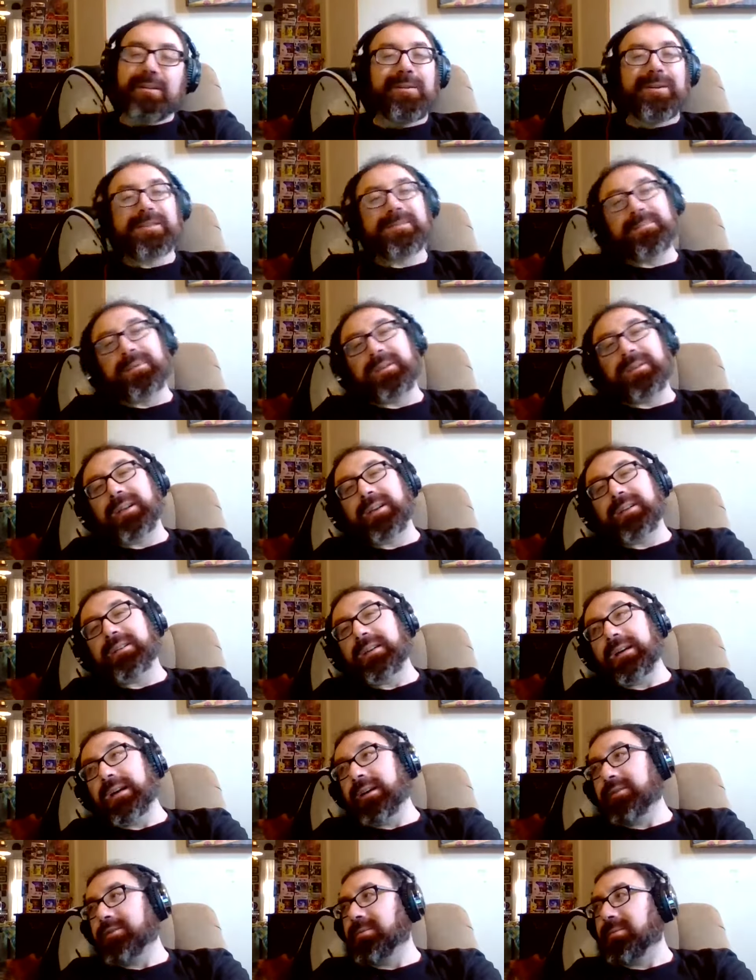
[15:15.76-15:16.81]
cost me like
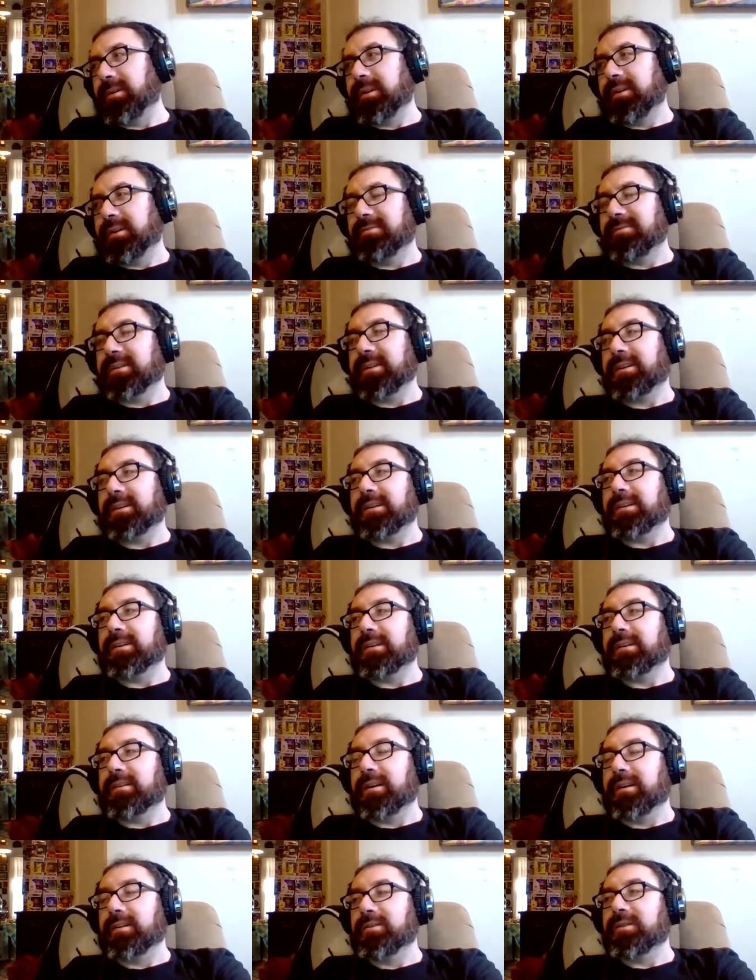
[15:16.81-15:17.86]
uh, twenty three
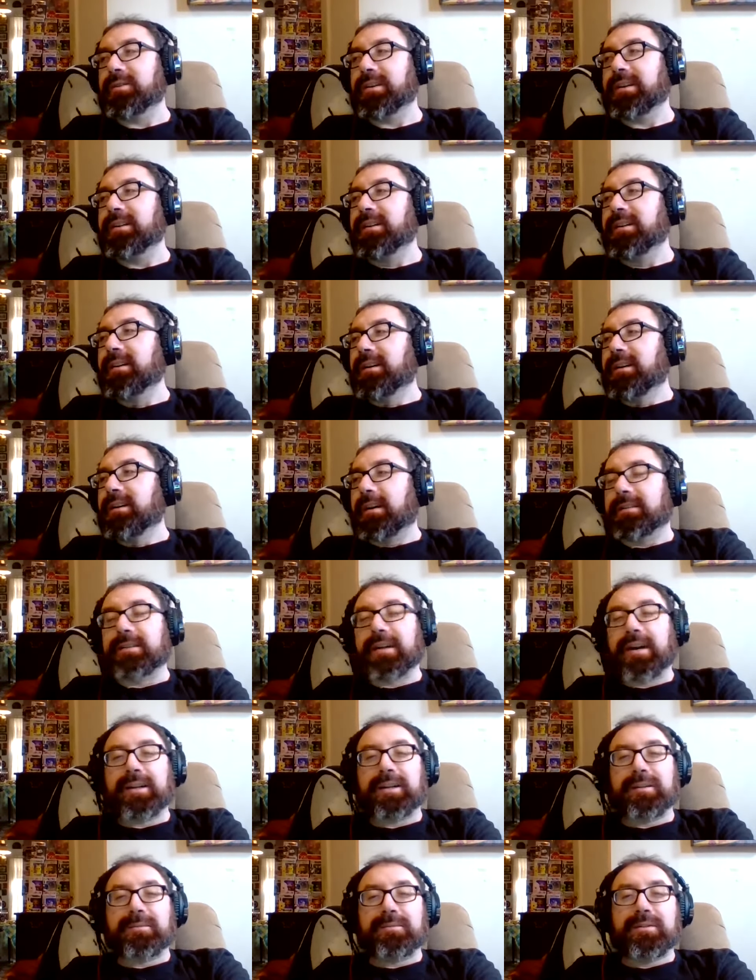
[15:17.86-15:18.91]
hundred. A
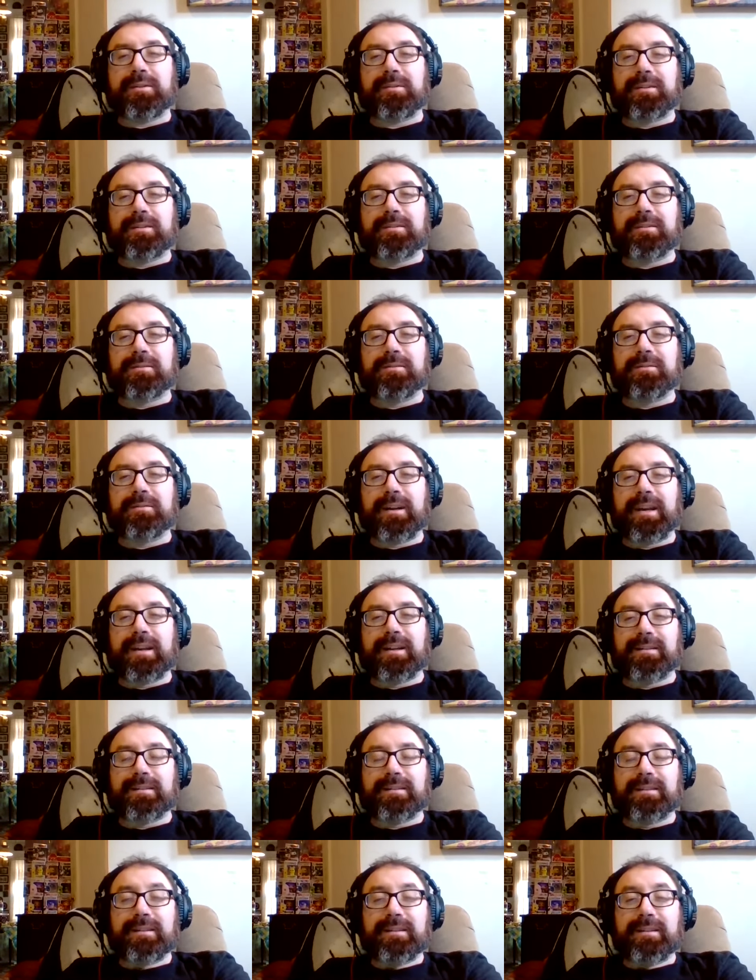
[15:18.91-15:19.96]
tiger was only two grand.
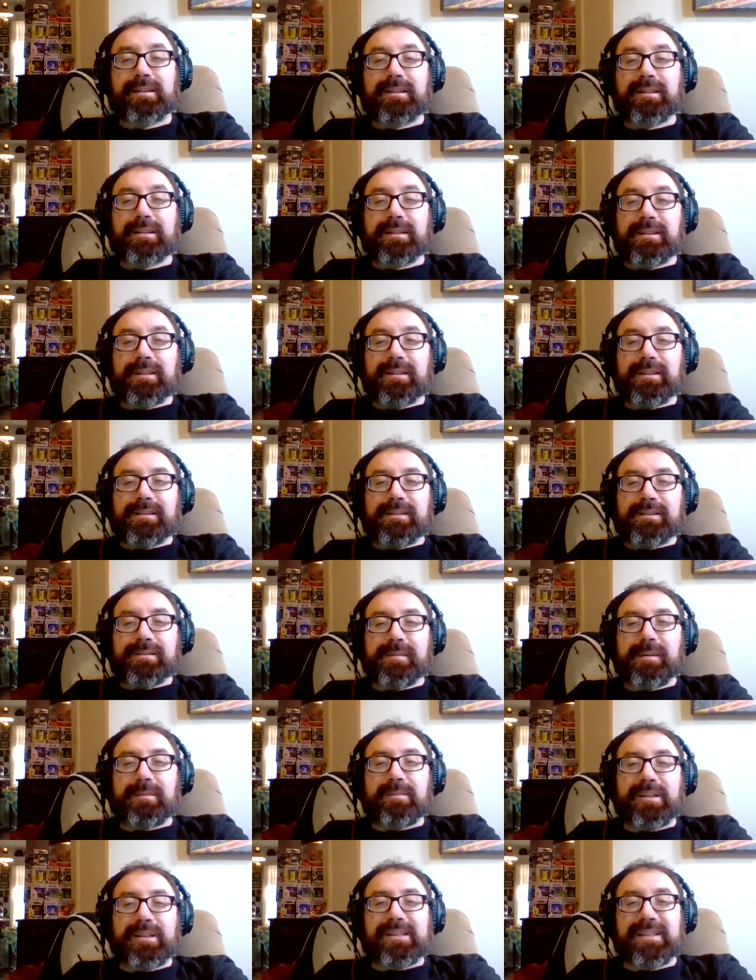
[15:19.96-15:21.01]

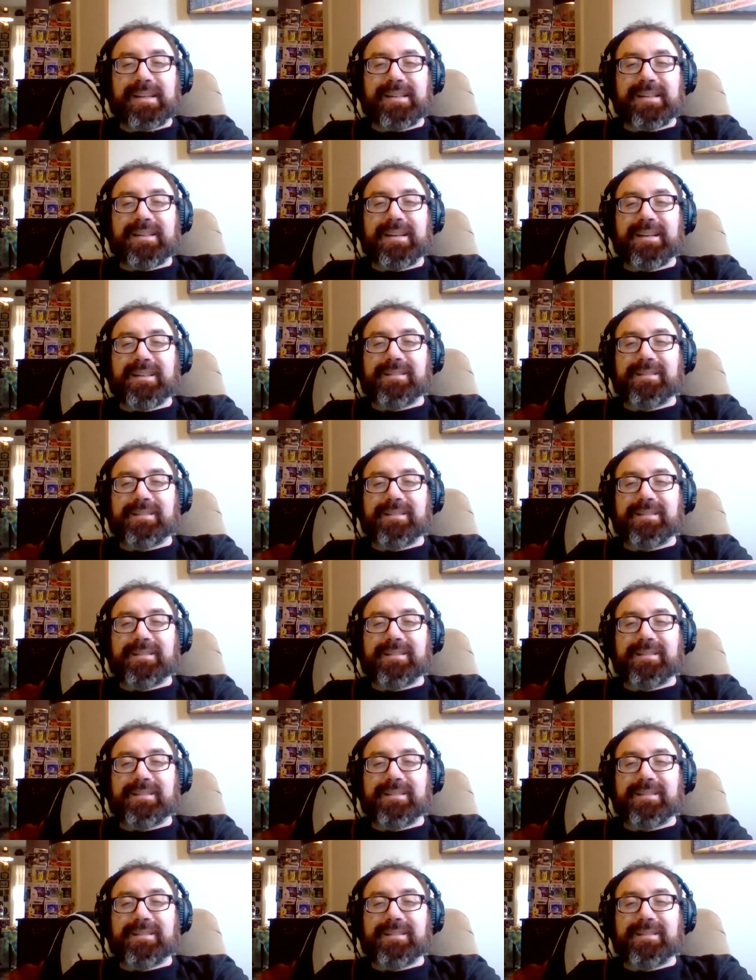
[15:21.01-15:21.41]
Remember he said what? that.